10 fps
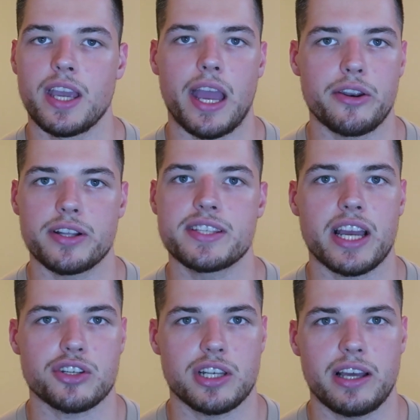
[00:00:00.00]
and you
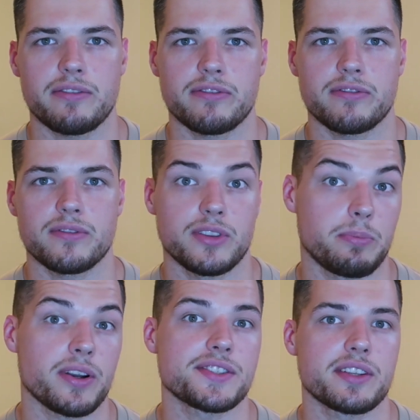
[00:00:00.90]
attach love, the
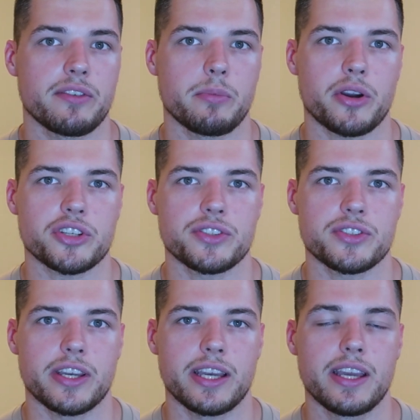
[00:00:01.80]
positive emotion
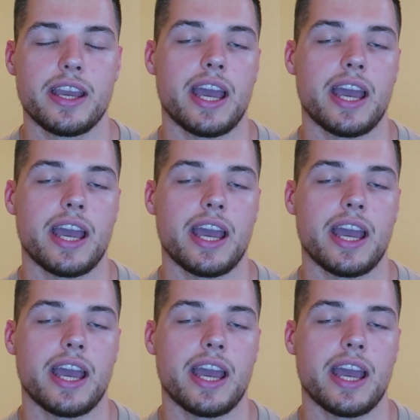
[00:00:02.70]
to it,